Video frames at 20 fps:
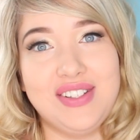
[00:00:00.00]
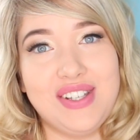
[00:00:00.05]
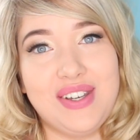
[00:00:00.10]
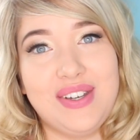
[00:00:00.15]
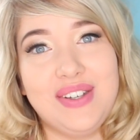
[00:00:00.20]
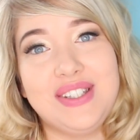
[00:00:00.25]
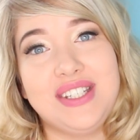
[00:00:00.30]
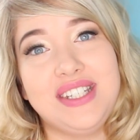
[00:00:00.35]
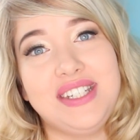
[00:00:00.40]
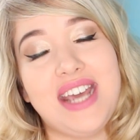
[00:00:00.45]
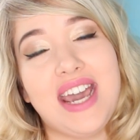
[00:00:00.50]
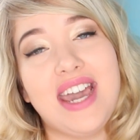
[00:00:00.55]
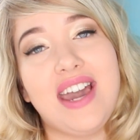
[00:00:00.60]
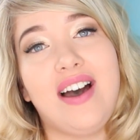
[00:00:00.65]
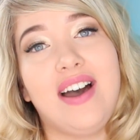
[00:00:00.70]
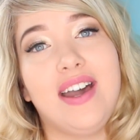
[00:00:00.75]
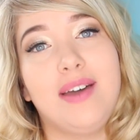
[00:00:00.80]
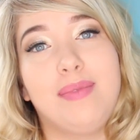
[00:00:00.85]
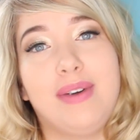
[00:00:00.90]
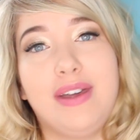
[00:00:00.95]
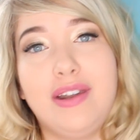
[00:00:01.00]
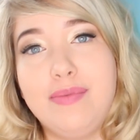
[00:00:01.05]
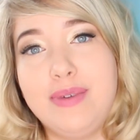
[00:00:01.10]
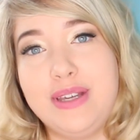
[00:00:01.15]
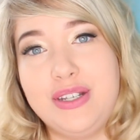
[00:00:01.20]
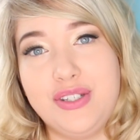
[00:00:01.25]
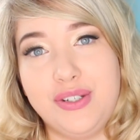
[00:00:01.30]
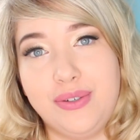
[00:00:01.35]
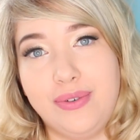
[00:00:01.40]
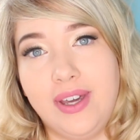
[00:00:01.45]
So today I am going to
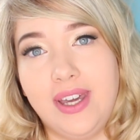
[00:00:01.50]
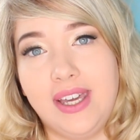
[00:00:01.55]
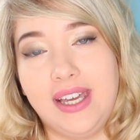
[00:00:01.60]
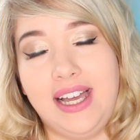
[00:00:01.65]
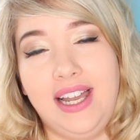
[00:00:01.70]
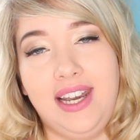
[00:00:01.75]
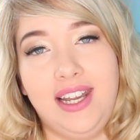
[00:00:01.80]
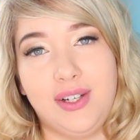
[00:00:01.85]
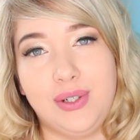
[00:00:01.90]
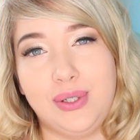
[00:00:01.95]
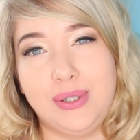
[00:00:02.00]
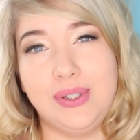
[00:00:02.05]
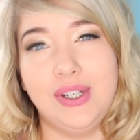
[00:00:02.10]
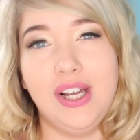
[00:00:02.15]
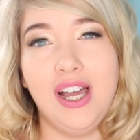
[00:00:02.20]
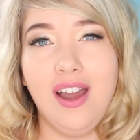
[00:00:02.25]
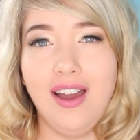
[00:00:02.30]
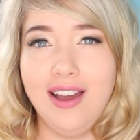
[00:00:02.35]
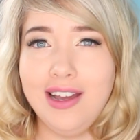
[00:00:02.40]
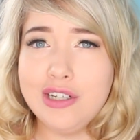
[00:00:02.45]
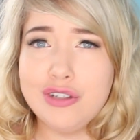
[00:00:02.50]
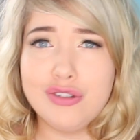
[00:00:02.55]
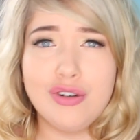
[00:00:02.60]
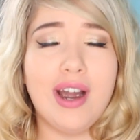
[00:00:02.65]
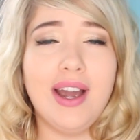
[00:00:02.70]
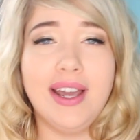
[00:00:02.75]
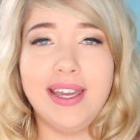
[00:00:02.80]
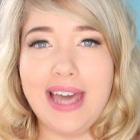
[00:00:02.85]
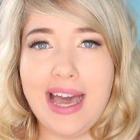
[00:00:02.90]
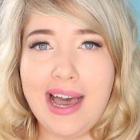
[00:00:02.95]
be doing a little
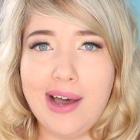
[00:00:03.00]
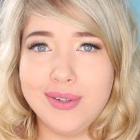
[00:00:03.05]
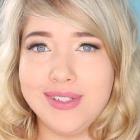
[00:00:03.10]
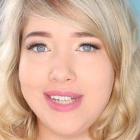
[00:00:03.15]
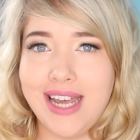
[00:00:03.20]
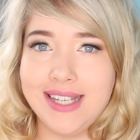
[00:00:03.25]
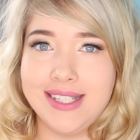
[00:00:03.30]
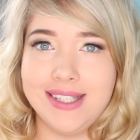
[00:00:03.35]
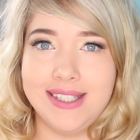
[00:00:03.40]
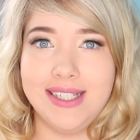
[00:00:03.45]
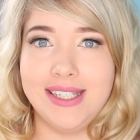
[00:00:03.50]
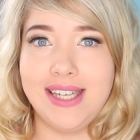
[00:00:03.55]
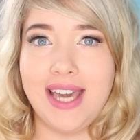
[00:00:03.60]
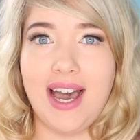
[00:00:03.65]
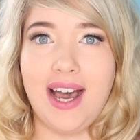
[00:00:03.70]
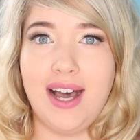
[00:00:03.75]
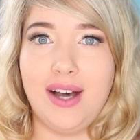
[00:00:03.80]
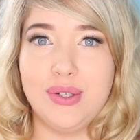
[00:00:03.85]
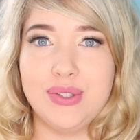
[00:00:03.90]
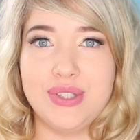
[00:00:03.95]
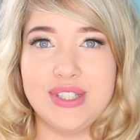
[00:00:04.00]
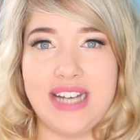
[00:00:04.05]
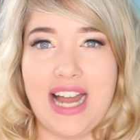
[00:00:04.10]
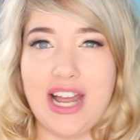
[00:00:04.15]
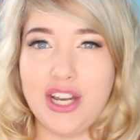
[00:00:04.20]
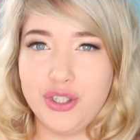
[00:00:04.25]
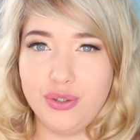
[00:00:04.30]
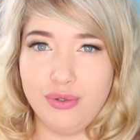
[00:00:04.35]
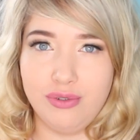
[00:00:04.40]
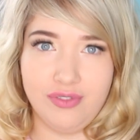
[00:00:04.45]
trying out, testing out
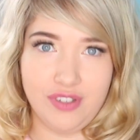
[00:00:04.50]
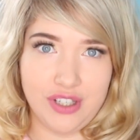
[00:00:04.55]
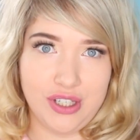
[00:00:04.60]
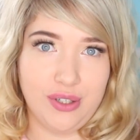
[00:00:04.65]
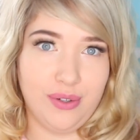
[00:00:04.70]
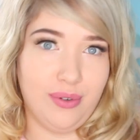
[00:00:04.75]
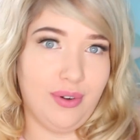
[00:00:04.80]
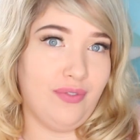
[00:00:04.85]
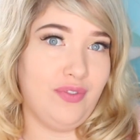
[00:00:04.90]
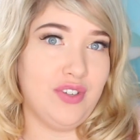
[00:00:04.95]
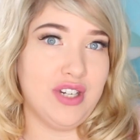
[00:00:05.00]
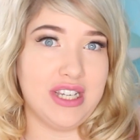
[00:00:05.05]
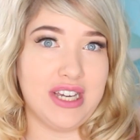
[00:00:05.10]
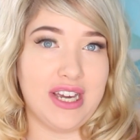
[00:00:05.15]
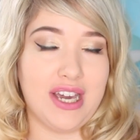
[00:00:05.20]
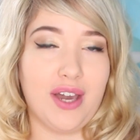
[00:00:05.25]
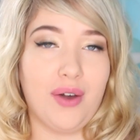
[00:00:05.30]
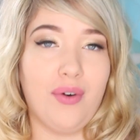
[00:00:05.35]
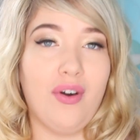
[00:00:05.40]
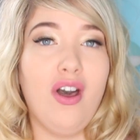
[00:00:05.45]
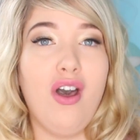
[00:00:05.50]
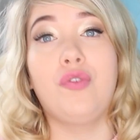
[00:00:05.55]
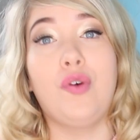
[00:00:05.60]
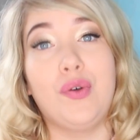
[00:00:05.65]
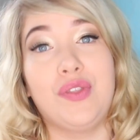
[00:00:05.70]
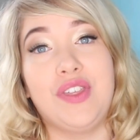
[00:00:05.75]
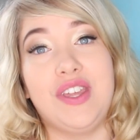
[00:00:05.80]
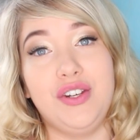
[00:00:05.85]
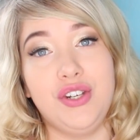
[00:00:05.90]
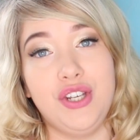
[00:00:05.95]
/ review video
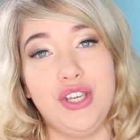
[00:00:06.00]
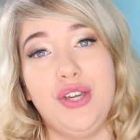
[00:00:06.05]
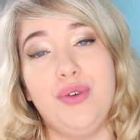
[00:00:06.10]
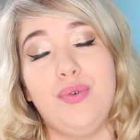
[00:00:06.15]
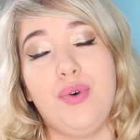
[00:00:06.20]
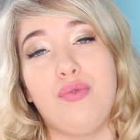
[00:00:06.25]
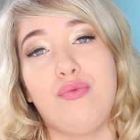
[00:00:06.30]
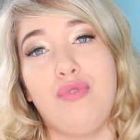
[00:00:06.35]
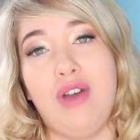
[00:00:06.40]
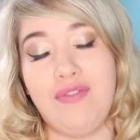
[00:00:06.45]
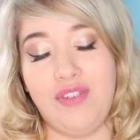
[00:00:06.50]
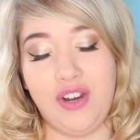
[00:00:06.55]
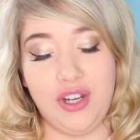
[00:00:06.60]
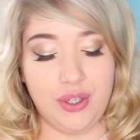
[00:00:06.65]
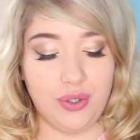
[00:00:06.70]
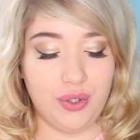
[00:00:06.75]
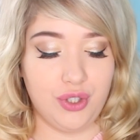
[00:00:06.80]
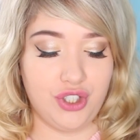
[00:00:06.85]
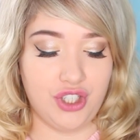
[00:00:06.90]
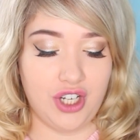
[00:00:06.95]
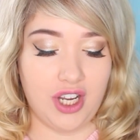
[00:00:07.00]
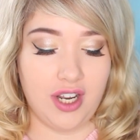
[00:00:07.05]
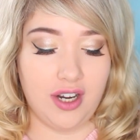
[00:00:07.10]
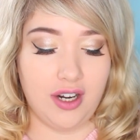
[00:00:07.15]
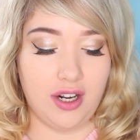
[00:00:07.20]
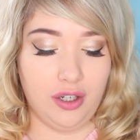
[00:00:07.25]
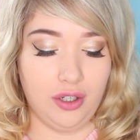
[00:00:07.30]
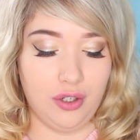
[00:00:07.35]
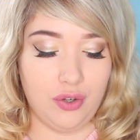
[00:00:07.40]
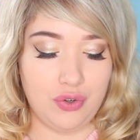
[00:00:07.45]
for the new
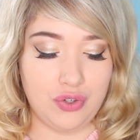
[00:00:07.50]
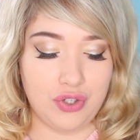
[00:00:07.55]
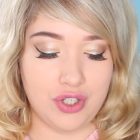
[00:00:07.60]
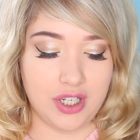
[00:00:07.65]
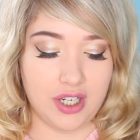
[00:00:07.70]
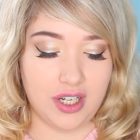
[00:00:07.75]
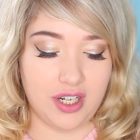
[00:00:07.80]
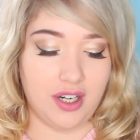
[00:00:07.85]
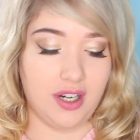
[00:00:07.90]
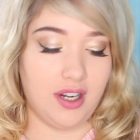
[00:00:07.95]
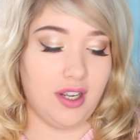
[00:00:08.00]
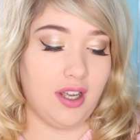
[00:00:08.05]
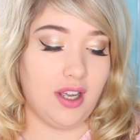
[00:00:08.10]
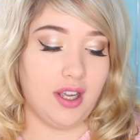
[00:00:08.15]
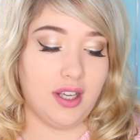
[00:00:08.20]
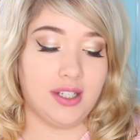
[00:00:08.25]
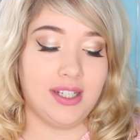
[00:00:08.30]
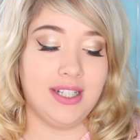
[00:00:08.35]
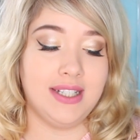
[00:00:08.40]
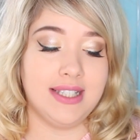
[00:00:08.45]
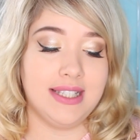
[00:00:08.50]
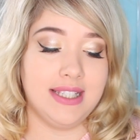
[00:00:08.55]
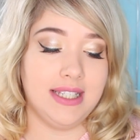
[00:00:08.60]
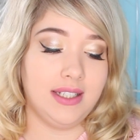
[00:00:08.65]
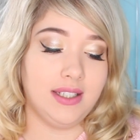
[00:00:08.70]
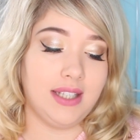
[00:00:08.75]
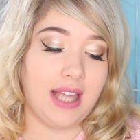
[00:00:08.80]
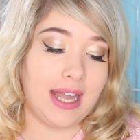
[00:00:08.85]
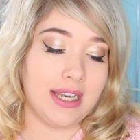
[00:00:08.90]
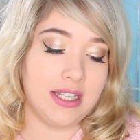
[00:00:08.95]
Revolution London
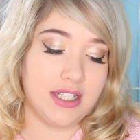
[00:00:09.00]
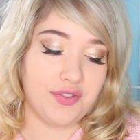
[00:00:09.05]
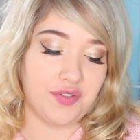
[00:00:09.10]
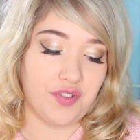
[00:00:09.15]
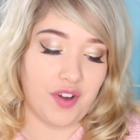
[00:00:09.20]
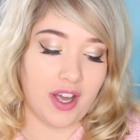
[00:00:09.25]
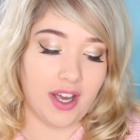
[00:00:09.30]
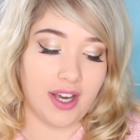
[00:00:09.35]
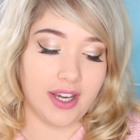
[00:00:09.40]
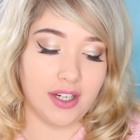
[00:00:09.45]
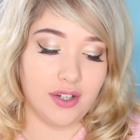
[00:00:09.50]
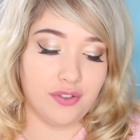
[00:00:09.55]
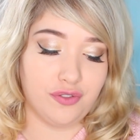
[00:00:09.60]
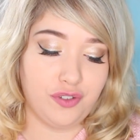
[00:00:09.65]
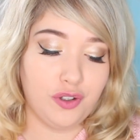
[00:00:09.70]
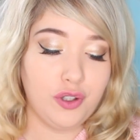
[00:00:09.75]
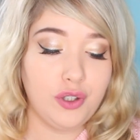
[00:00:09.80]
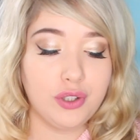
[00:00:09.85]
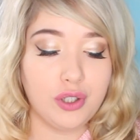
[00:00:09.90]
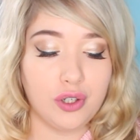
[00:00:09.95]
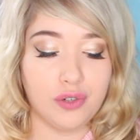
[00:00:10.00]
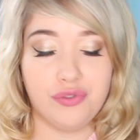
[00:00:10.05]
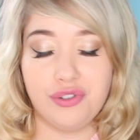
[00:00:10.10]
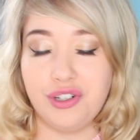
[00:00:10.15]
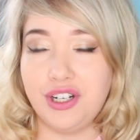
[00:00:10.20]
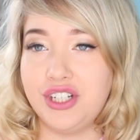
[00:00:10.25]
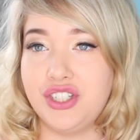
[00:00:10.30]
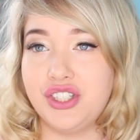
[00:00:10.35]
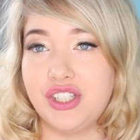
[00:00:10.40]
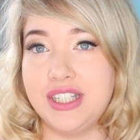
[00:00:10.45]
Conceal and Define Full
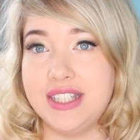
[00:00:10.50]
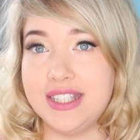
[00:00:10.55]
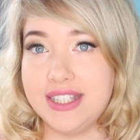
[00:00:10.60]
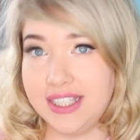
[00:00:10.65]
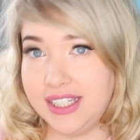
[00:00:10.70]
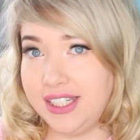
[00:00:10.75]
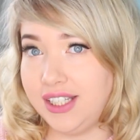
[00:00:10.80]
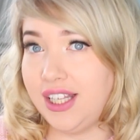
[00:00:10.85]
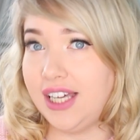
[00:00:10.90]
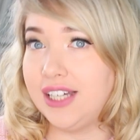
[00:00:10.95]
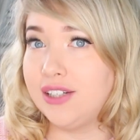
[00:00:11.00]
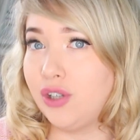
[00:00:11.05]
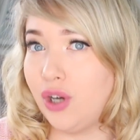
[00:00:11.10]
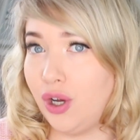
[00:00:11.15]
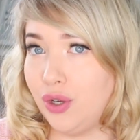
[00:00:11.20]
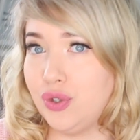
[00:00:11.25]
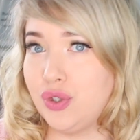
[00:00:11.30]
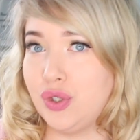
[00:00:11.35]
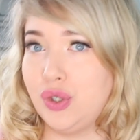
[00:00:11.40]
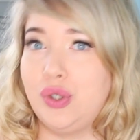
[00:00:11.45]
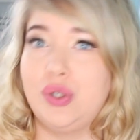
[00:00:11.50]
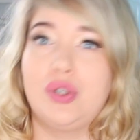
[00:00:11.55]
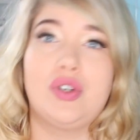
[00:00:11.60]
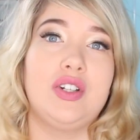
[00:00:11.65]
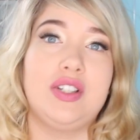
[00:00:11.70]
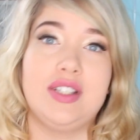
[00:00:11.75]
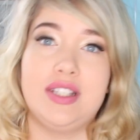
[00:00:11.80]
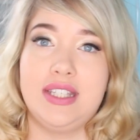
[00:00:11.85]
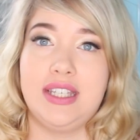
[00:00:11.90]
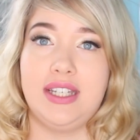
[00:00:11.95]
Coverage Conceal and Contour
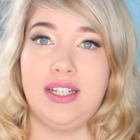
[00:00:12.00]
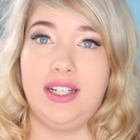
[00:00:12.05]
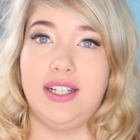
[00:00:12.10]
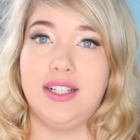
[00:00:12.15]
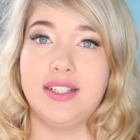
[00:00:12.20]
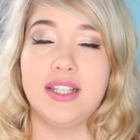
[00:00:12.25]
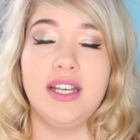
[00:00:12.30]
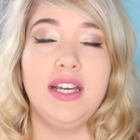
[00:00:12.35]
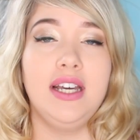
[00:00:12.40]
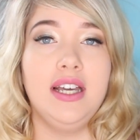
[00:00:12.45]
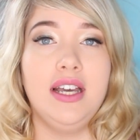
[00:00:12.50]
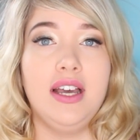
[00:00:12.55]
Concealers.